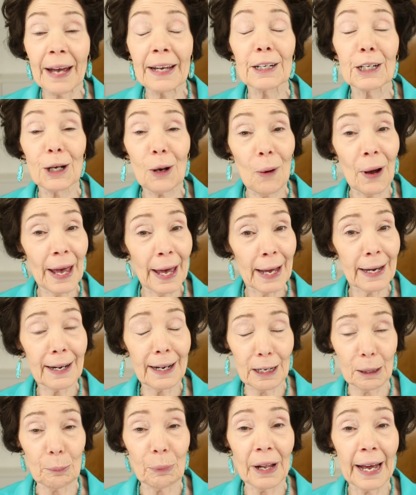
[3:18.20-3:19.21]
I'm going to go ahead
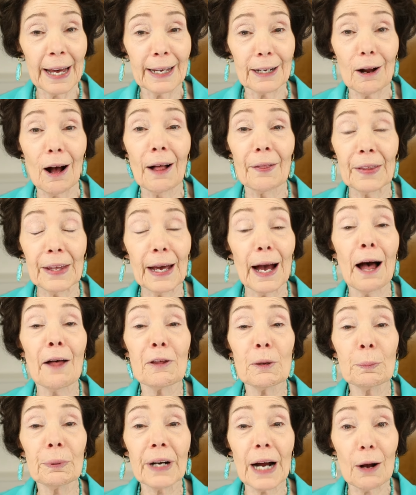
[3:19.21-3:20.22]
and apply it on the
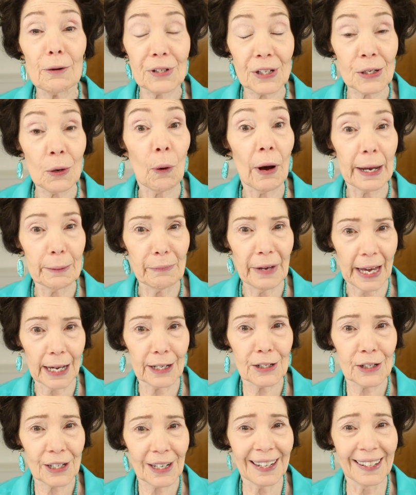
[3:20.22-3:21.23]
other brow so I
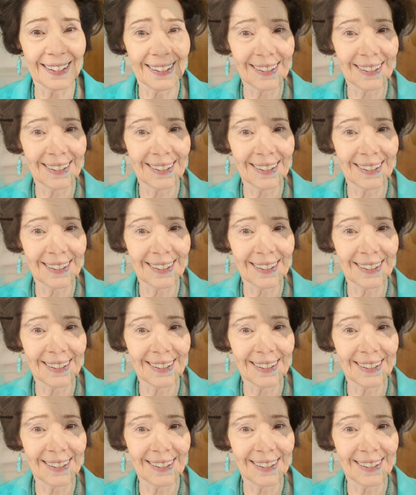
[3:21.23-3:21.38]
match.